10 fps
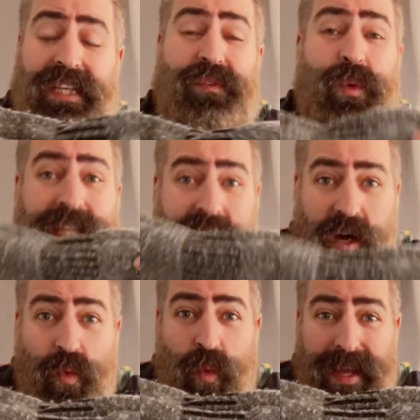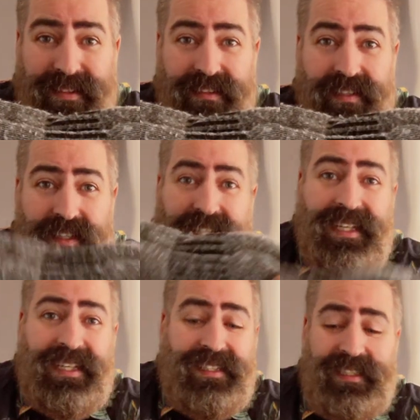Even when they got wet,
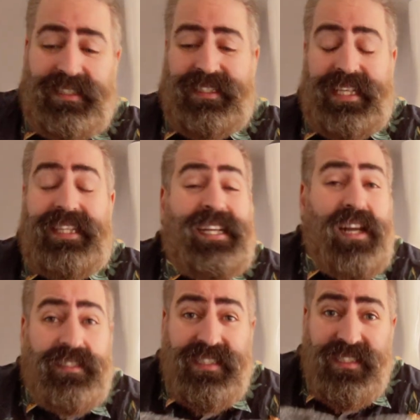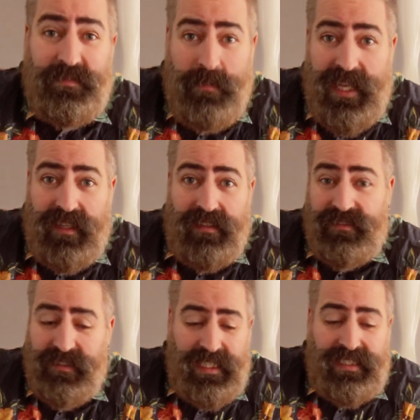they did not smell.
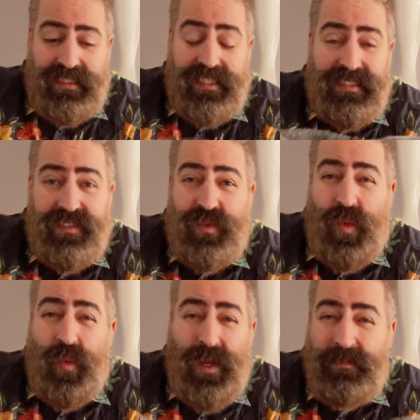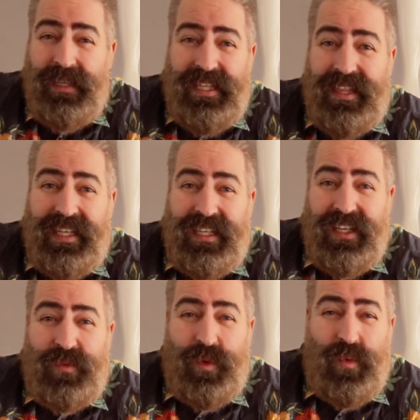That's one big thing.
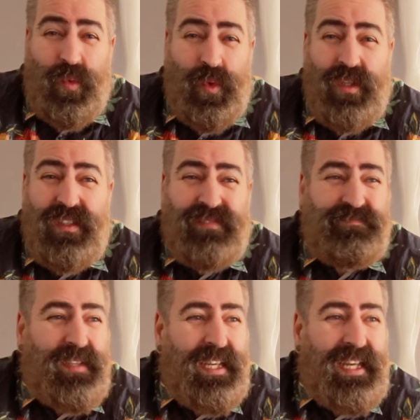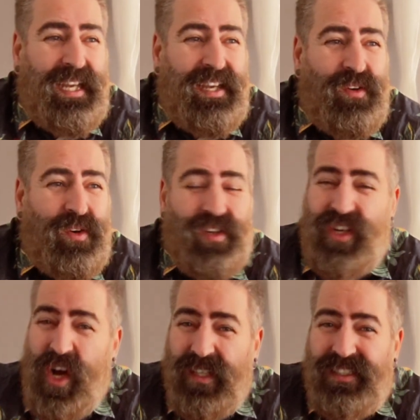Wool or
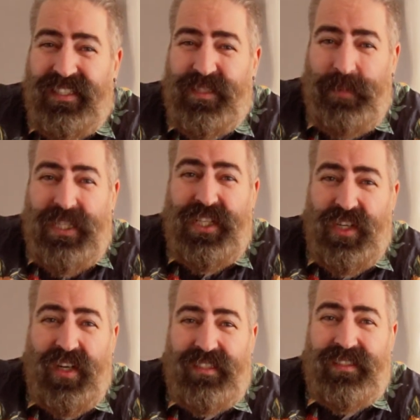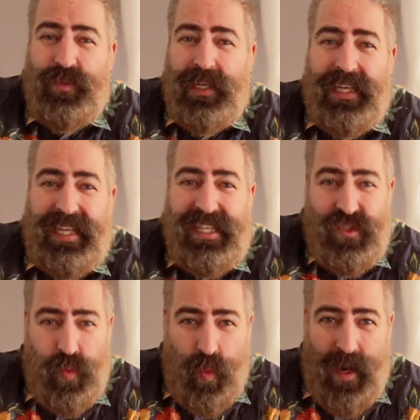cotton, especially cotton, when it
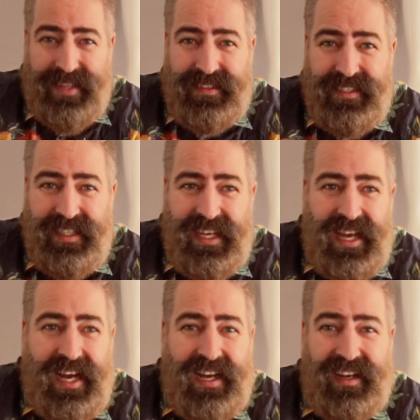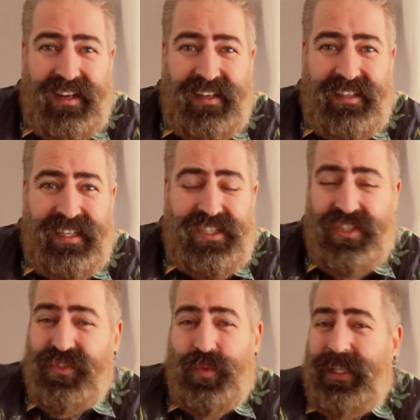gets wet, it
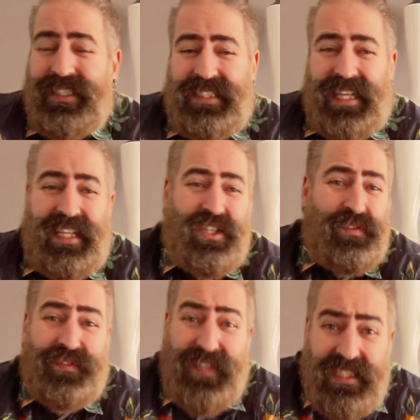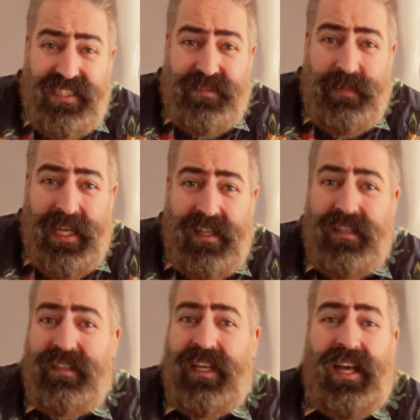just reeks. And then your feet
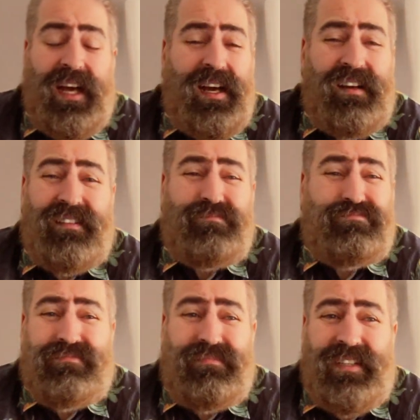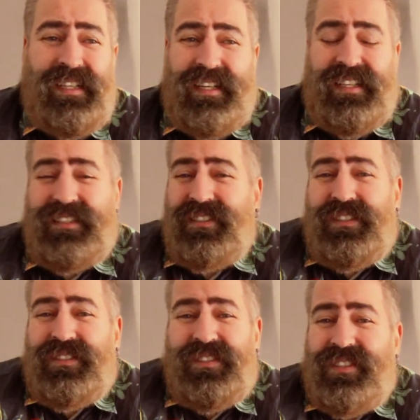smell, and
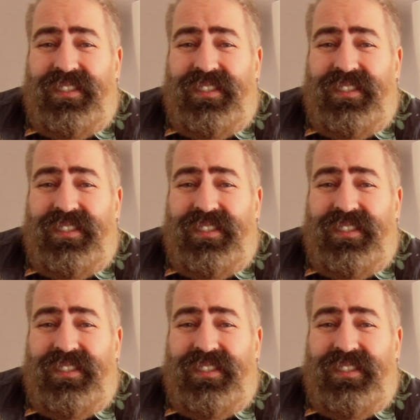you